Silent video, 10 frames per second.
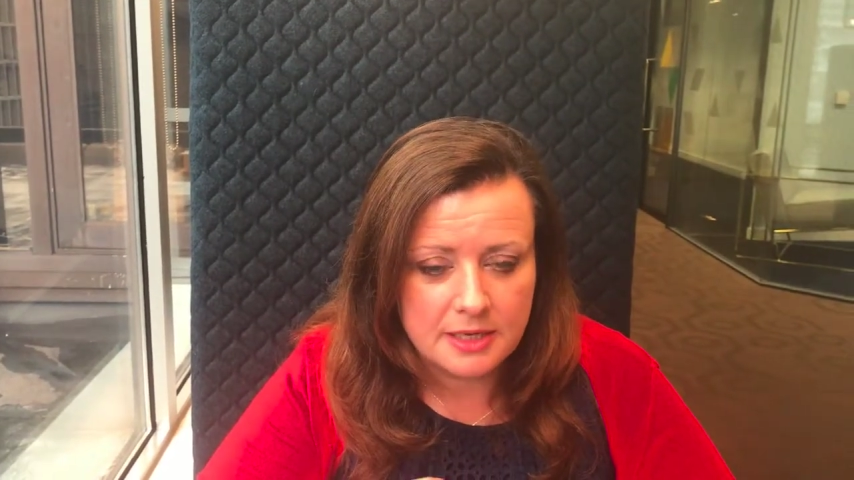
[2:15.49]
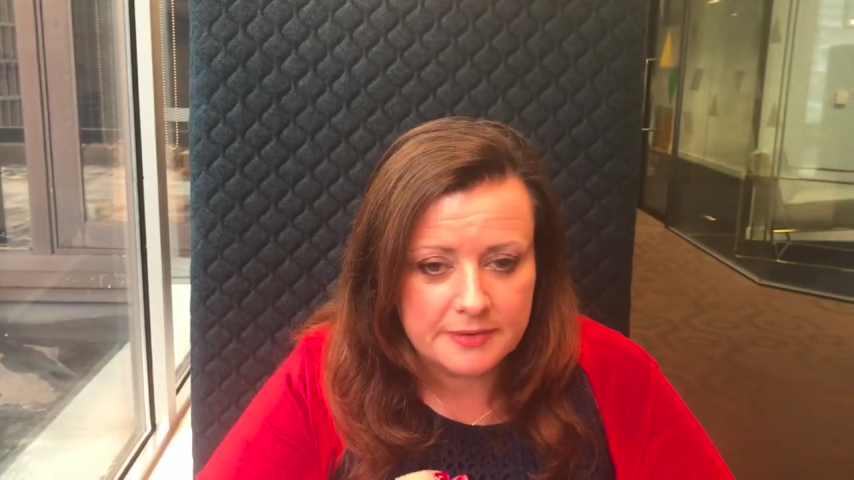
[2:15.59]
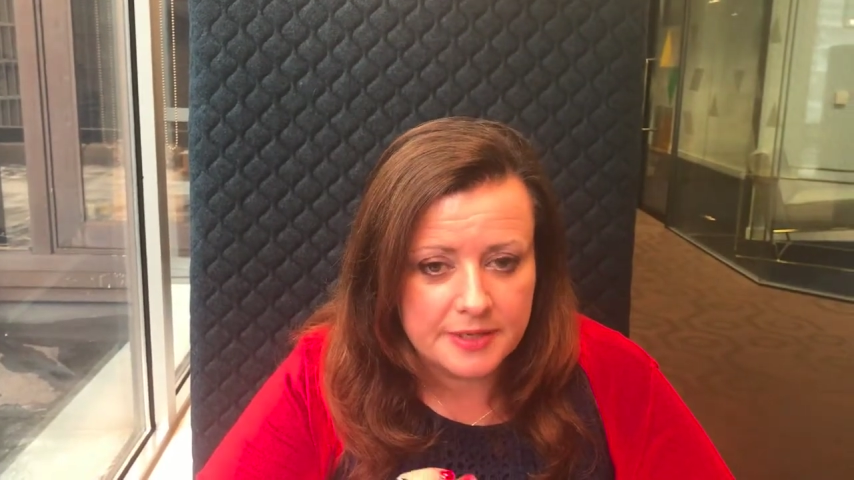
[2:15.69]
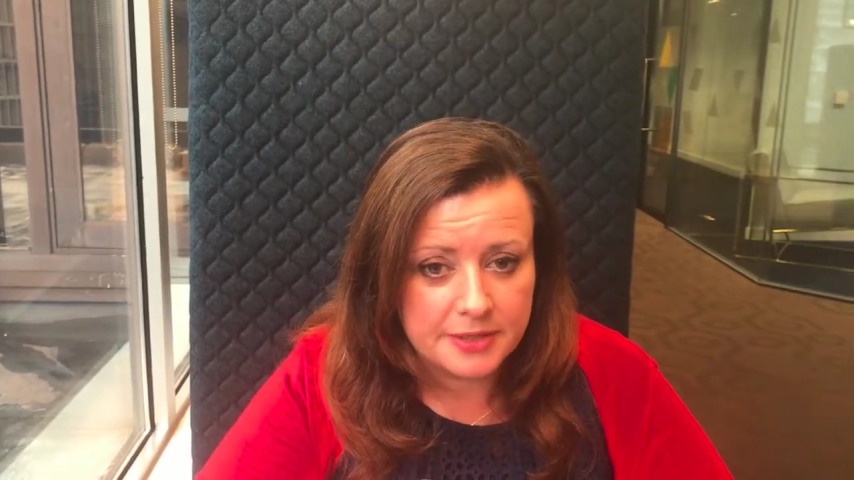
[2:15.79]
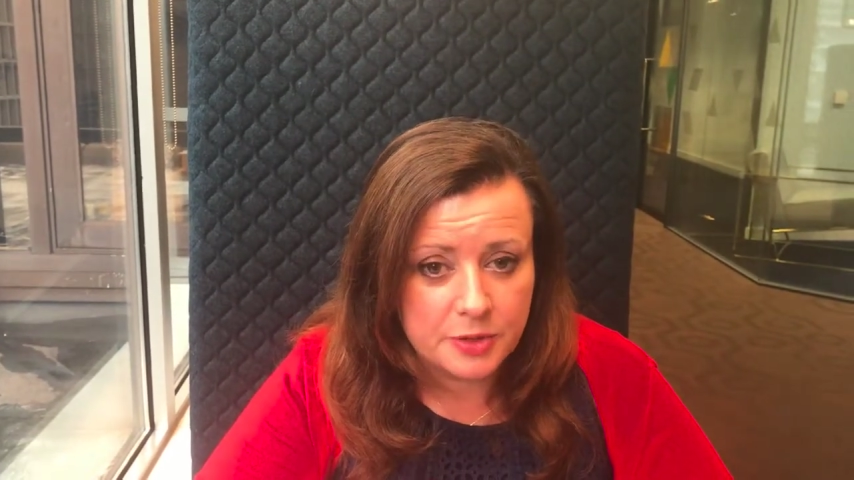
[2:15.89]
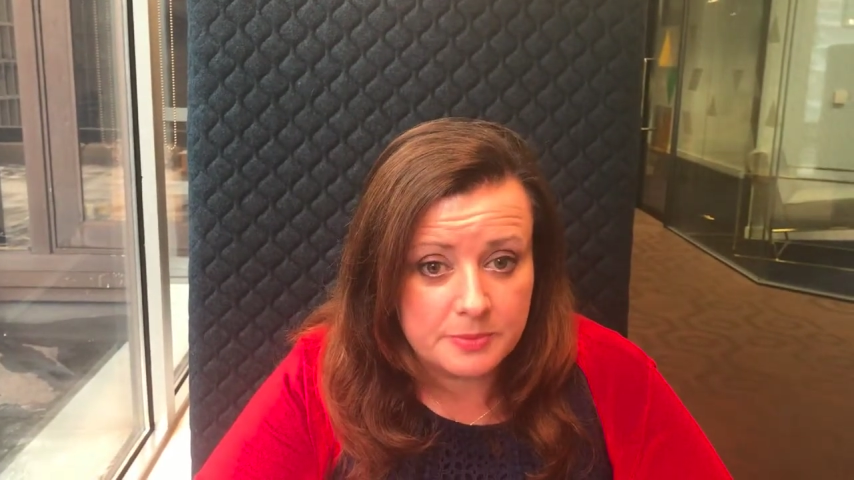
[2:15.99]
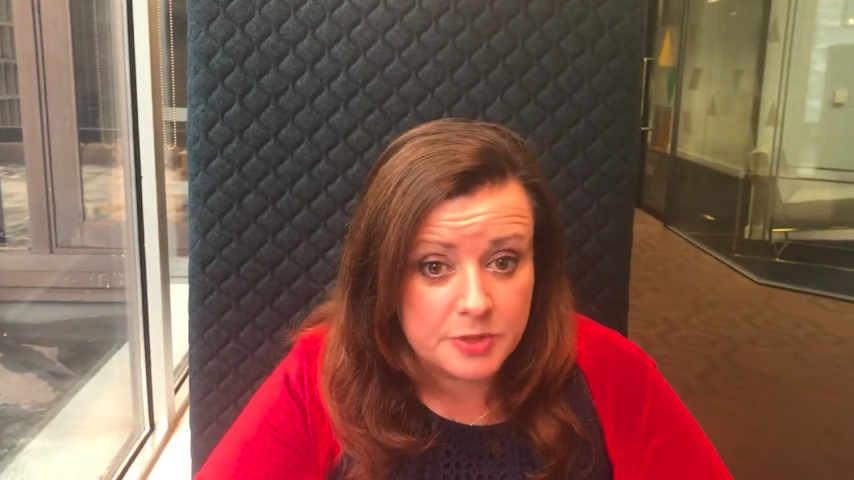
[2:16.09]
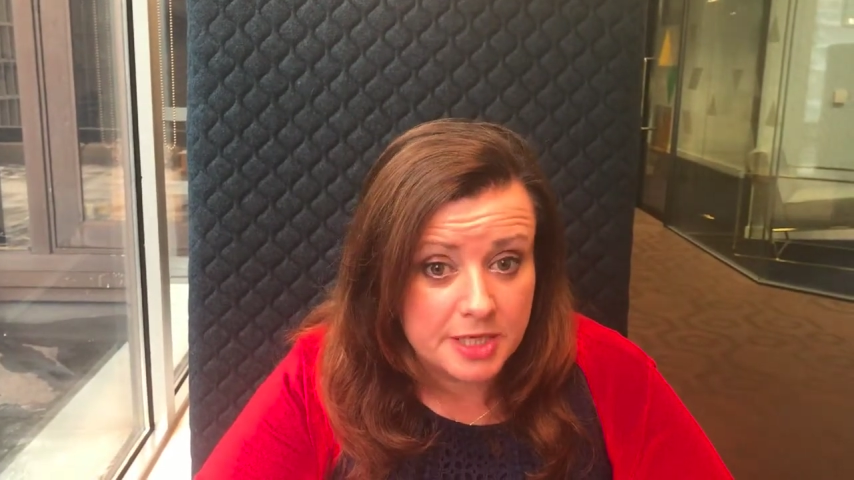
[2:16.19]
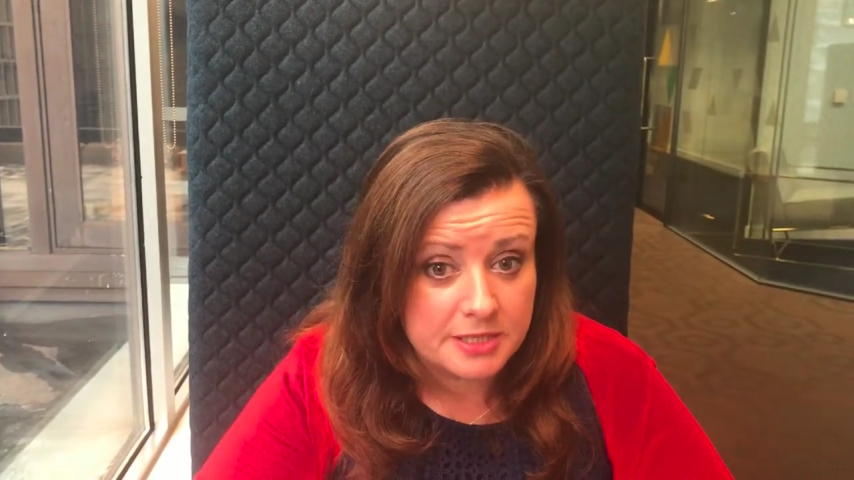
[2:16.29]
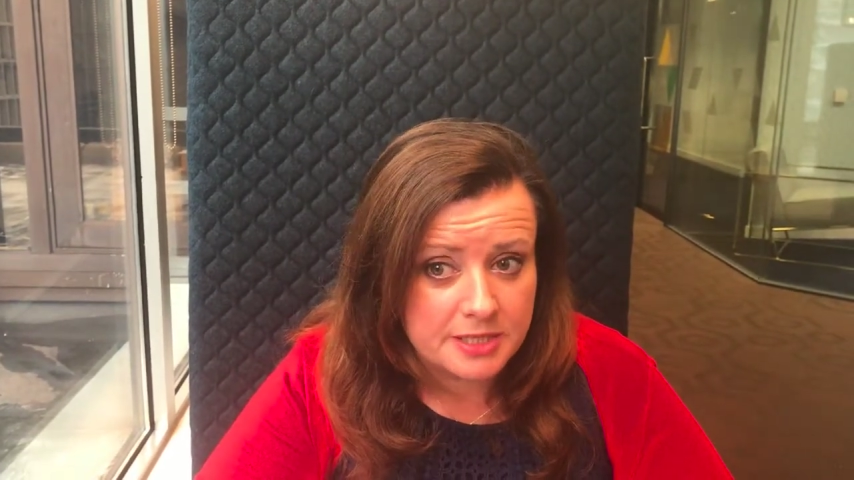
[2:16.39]
and then an
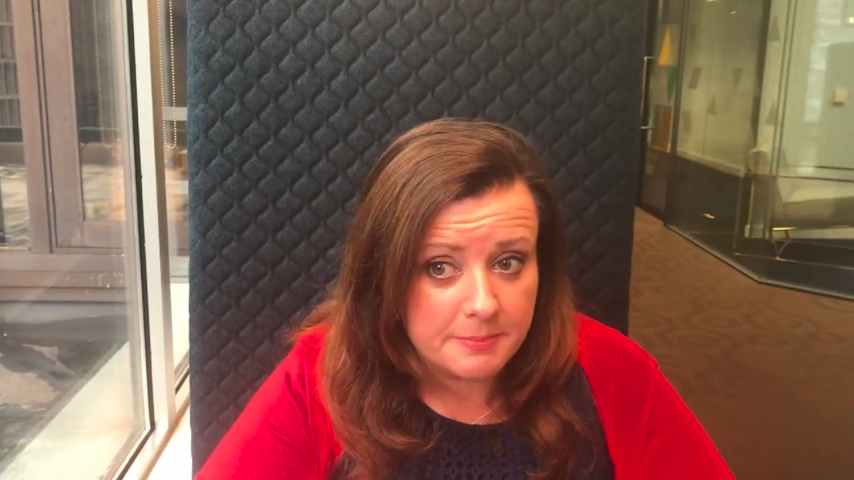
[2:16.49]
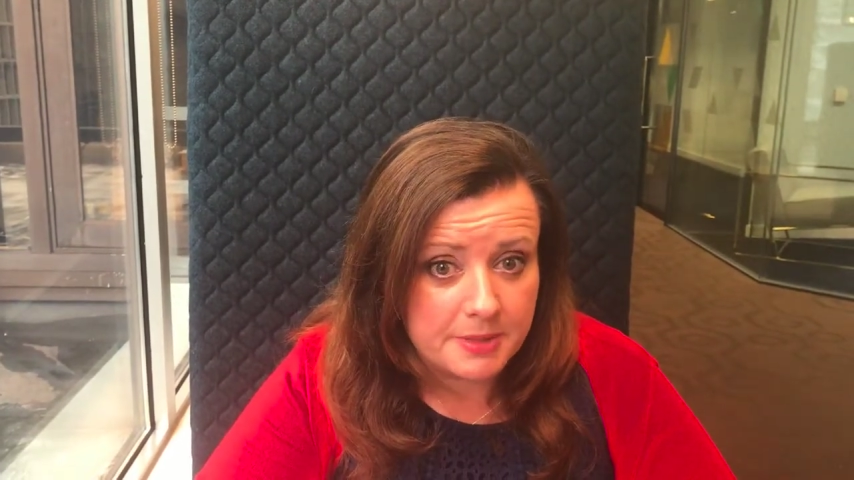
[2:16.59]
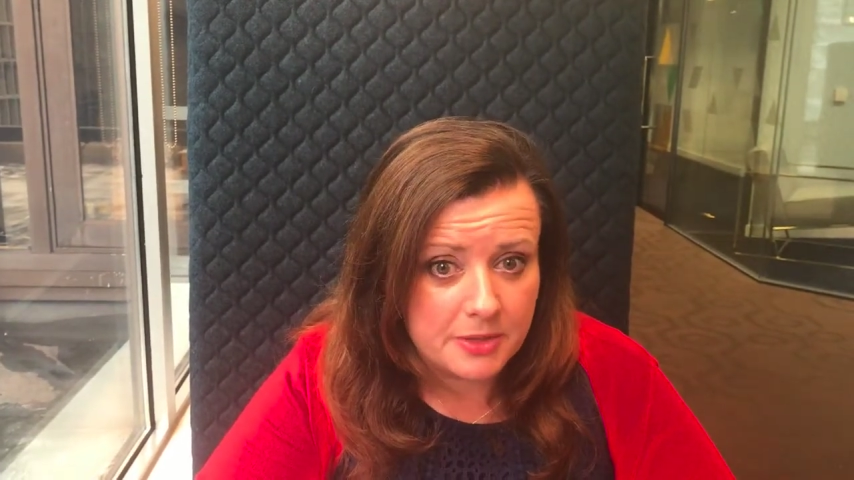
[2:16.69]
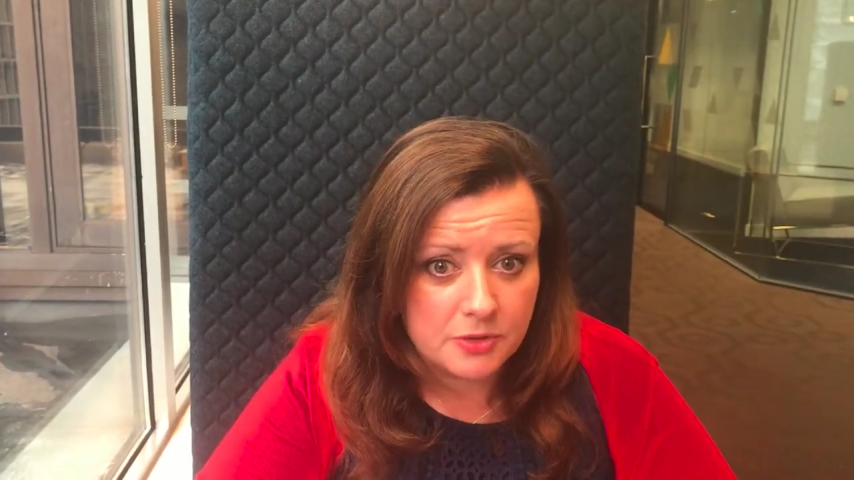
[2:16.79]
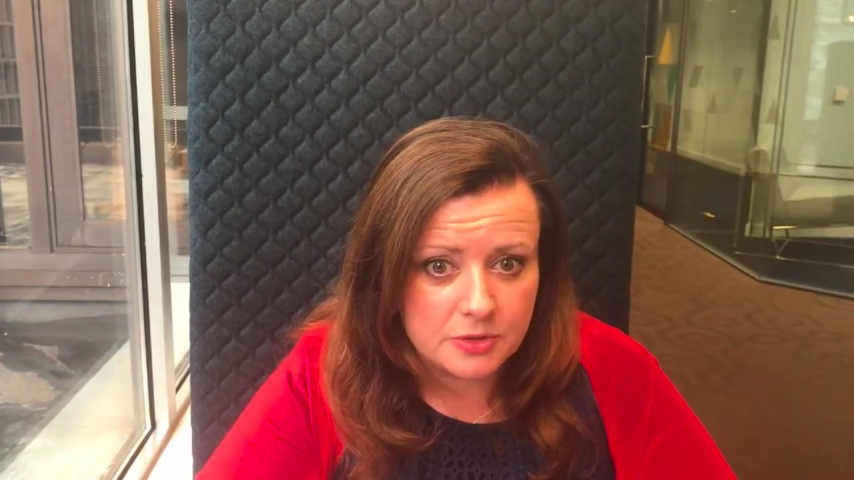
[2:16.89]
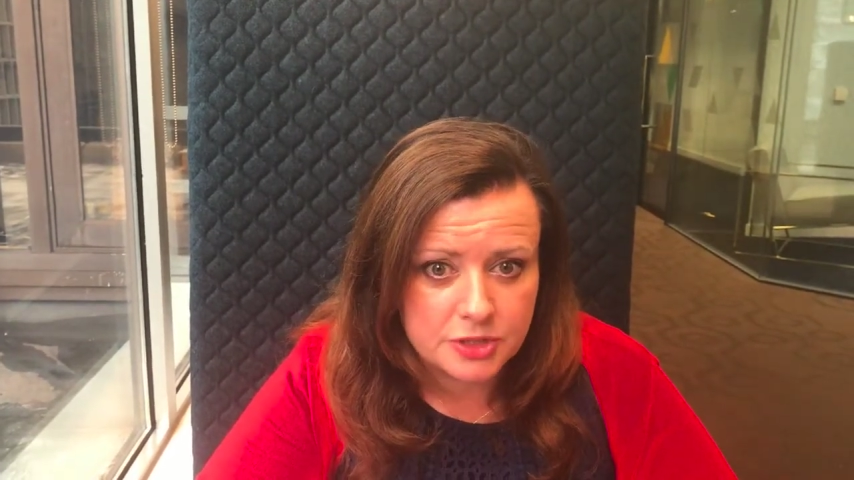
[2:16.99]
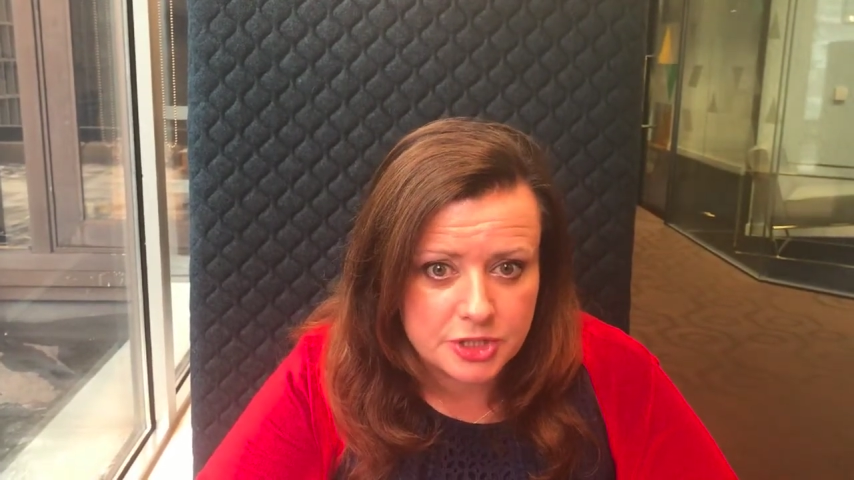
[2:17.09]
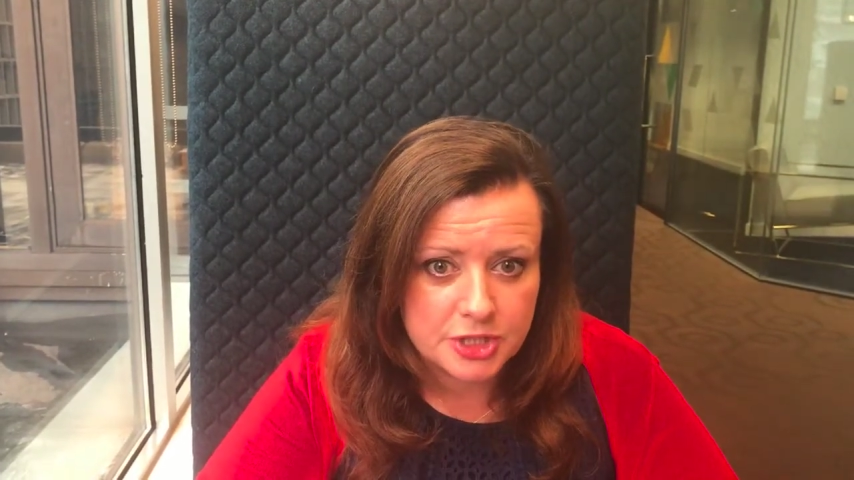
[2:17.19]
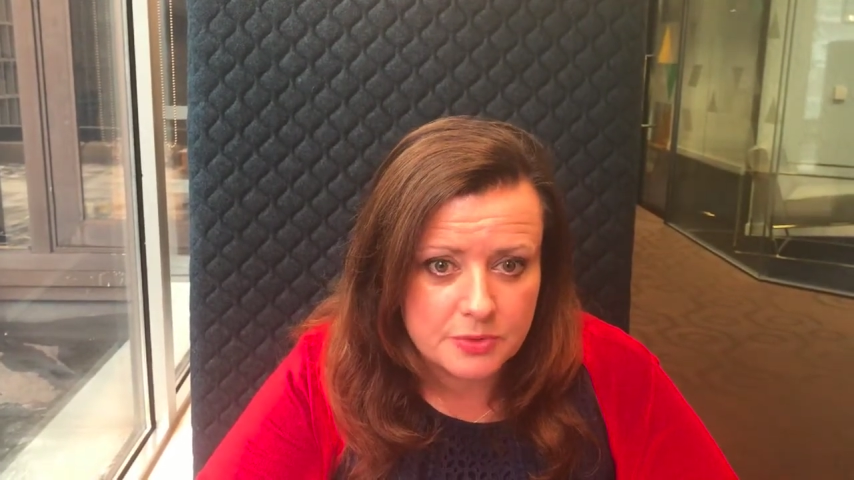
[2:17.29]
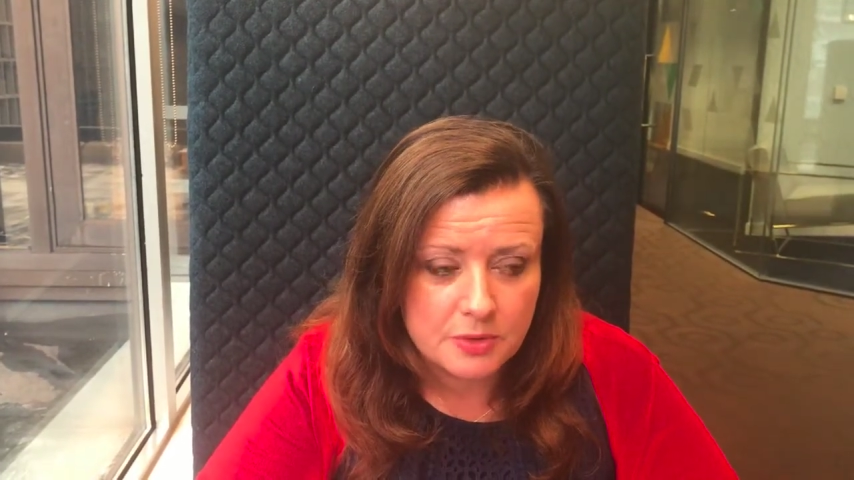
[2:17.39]
object can belong
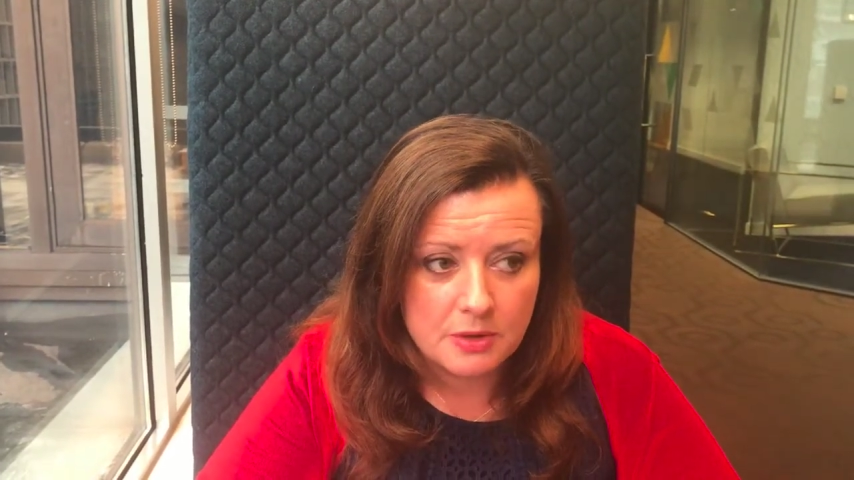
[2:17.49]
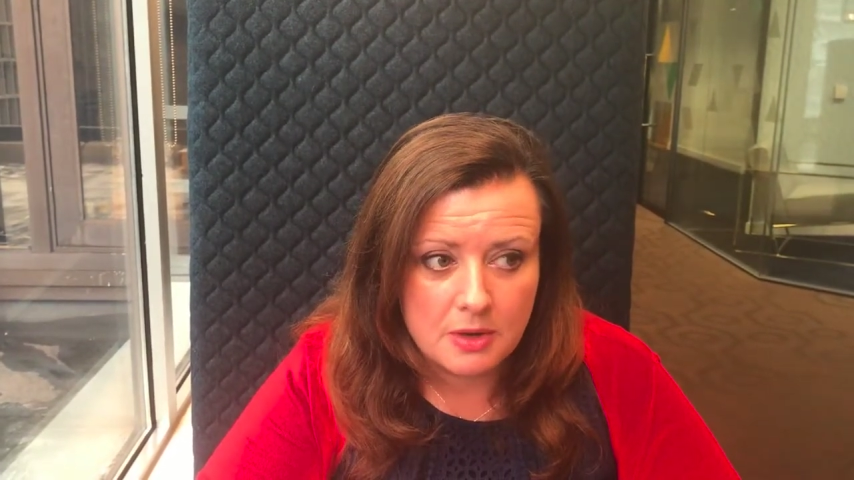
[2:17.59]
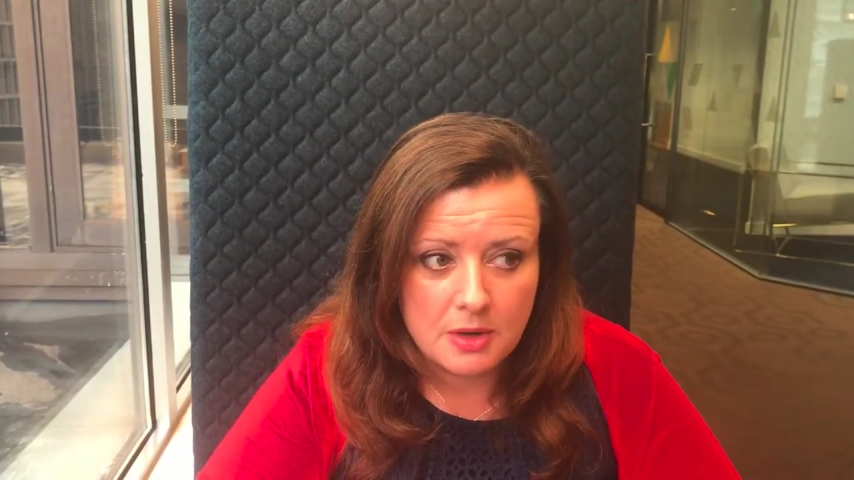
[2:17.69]
to